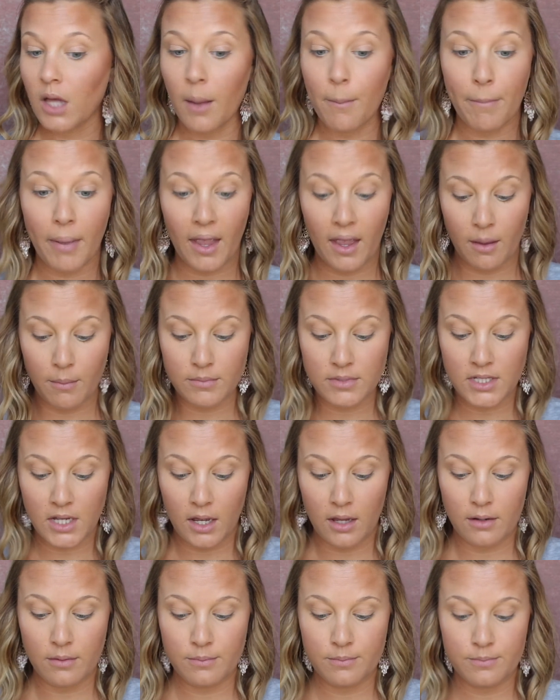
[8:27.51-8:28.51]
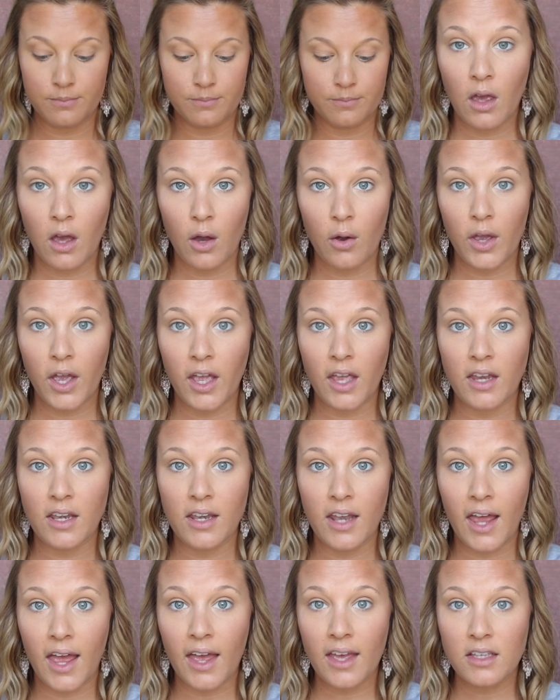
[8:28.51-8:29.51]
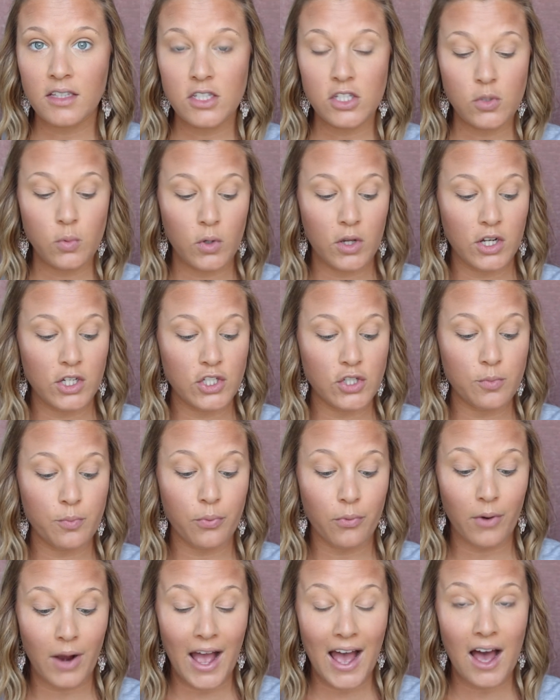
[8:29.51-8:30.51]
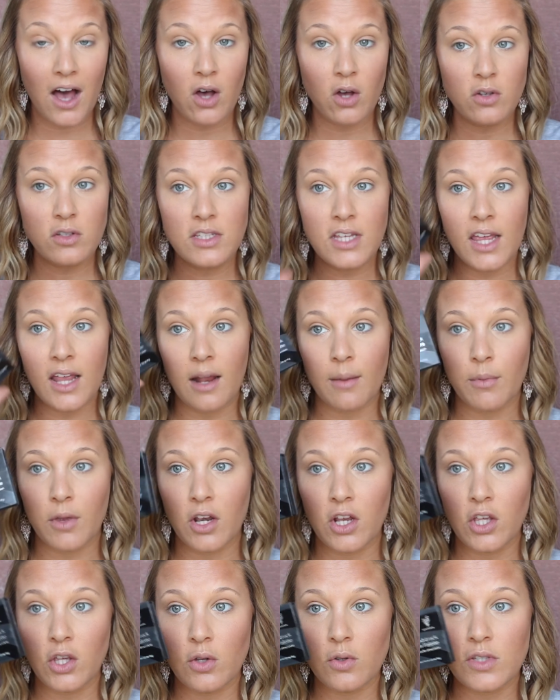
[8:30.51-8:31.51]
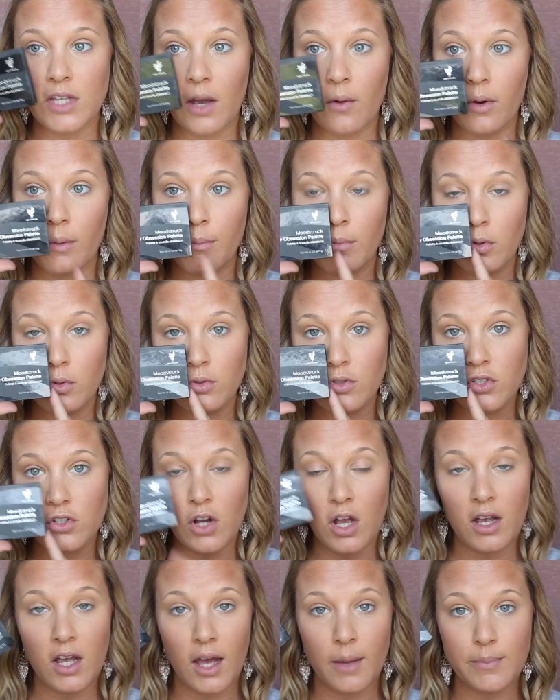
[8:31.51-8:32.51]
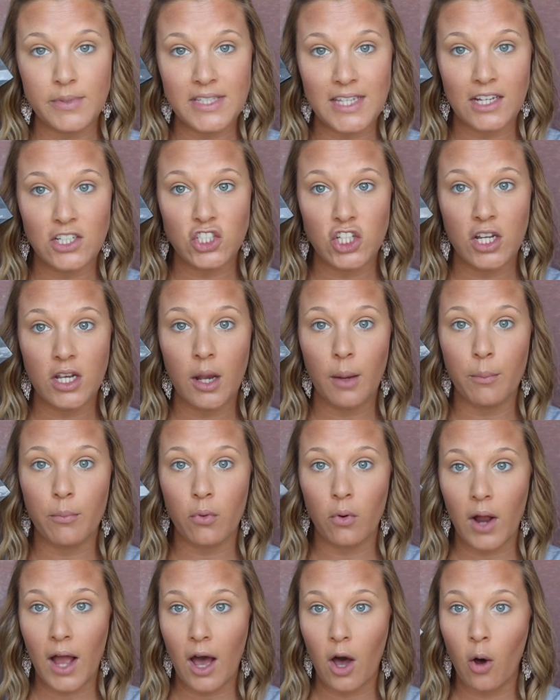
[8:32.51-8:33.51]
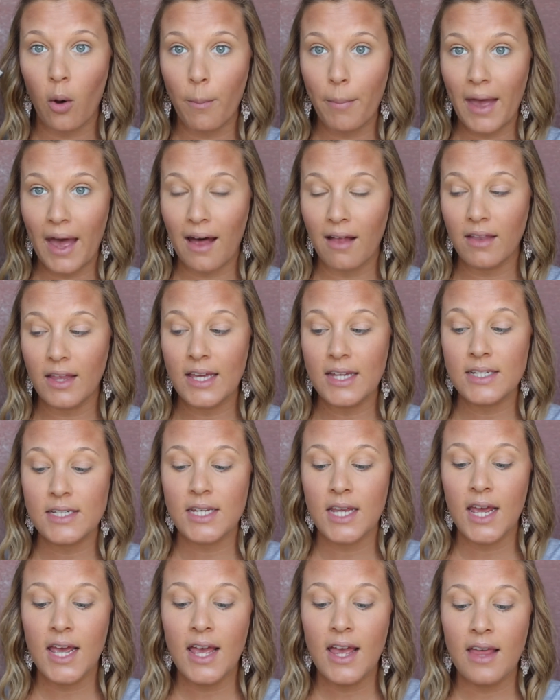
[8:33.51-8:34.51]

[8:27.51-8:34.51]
Bam, done. Okay, next we're gonna do brows, and I'm gonna use our Moodstruck Obsession Brow Palette.